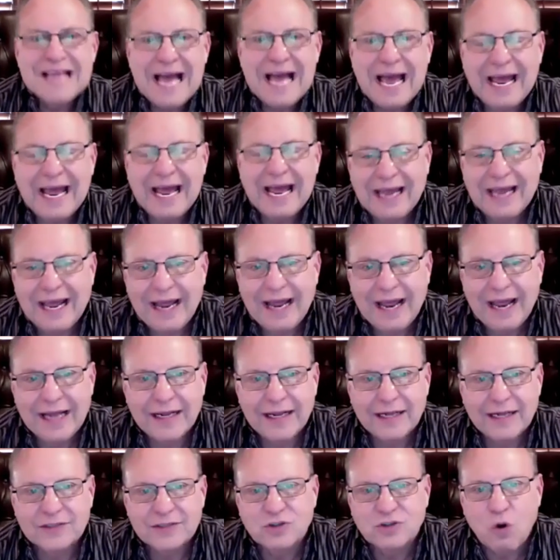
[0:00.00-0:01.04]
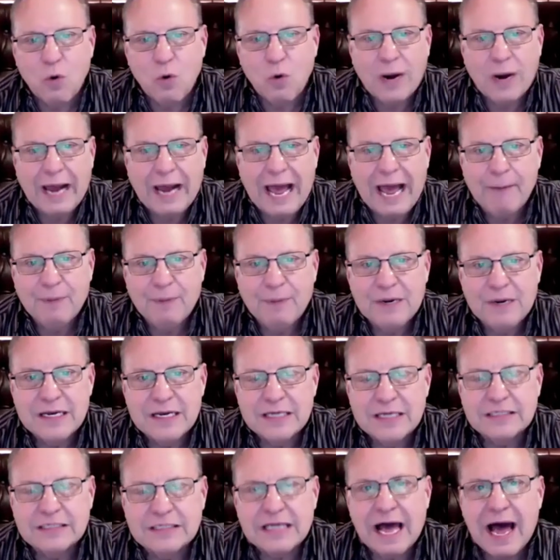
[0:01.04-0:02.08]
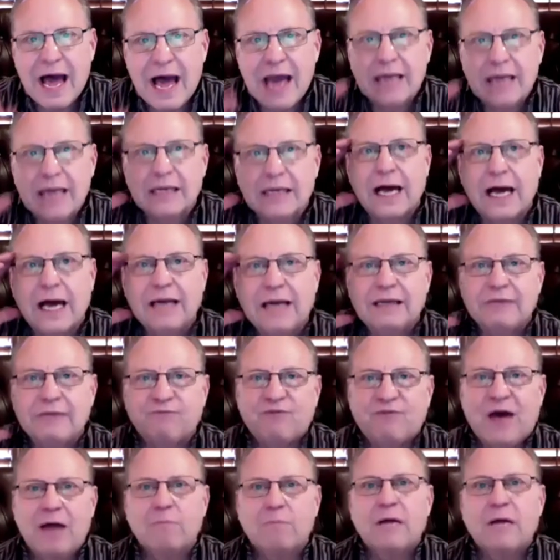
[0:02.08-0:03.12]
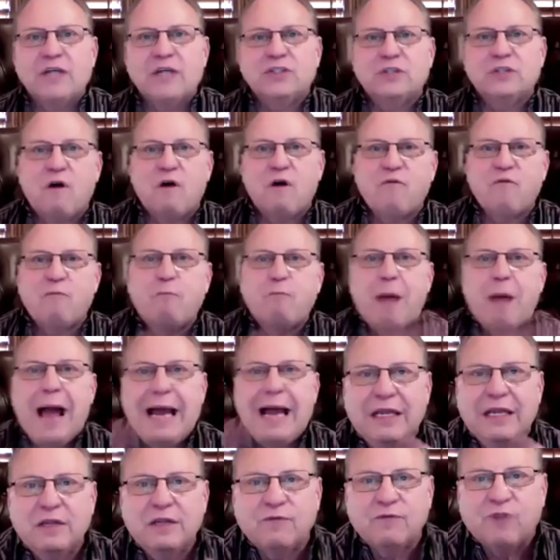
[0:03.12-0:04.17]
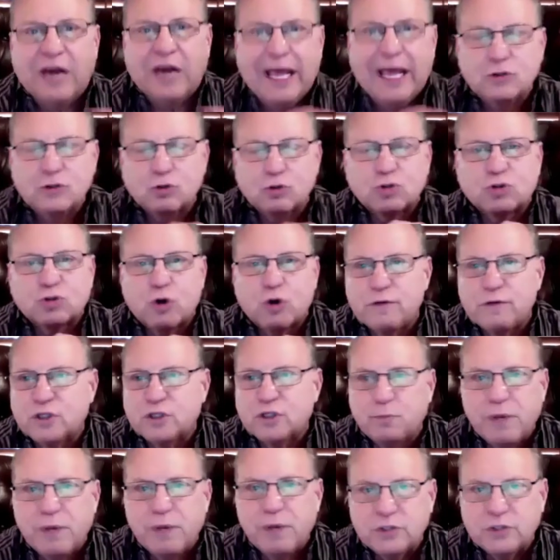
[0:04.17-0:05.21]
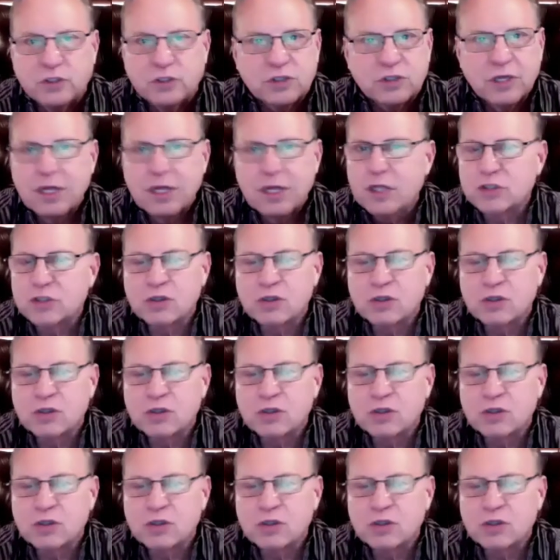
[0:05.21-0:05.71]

And so what happened is I found myself back in the financial services business. It's a long